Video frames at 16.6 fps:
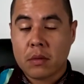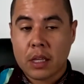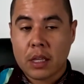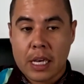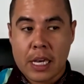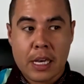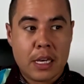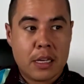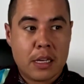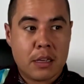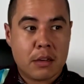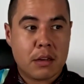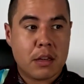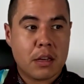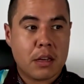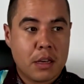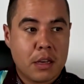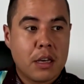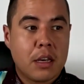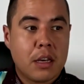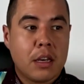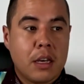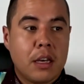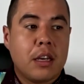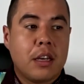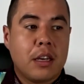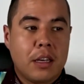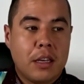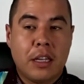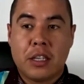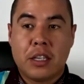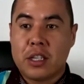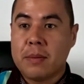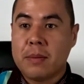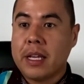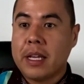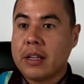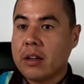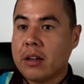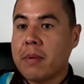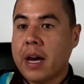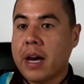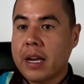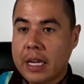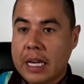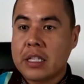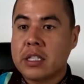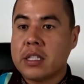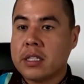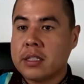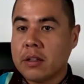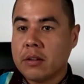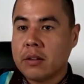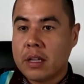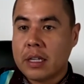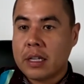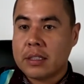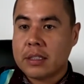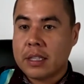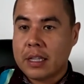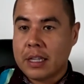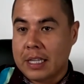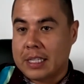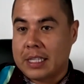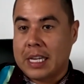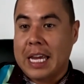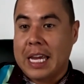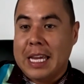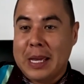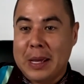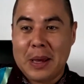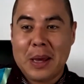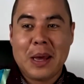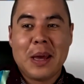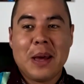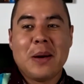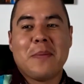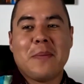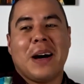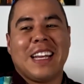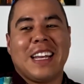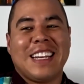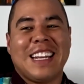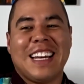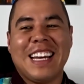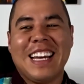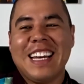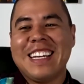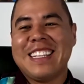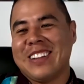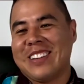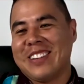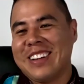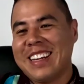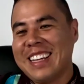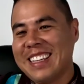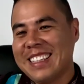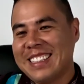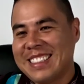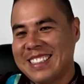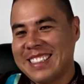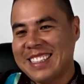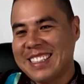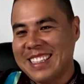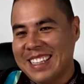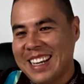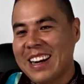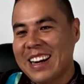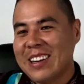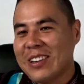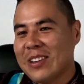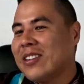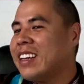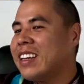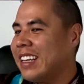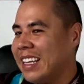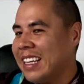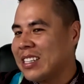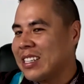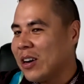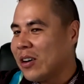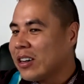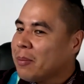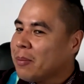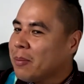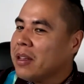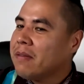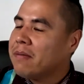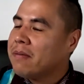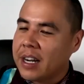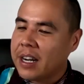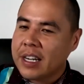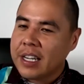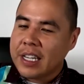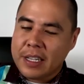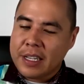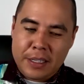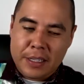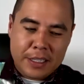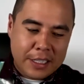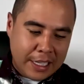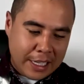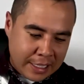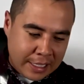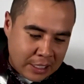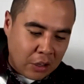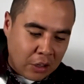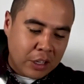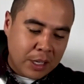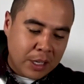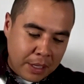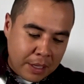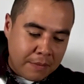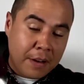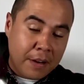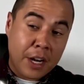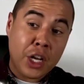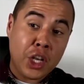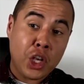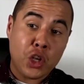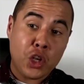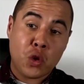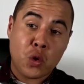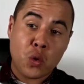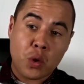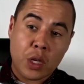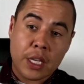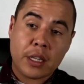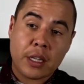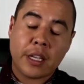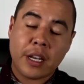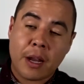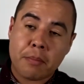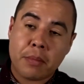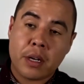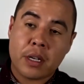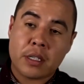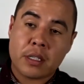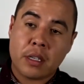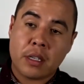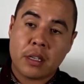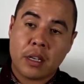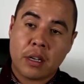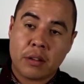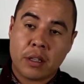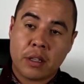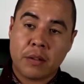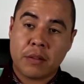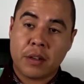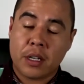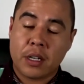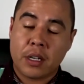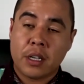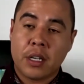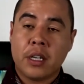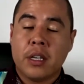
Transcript: and she made good bannock, and she still does to this day. But no, I don't know. It's all gonna be very unique to that person and how they were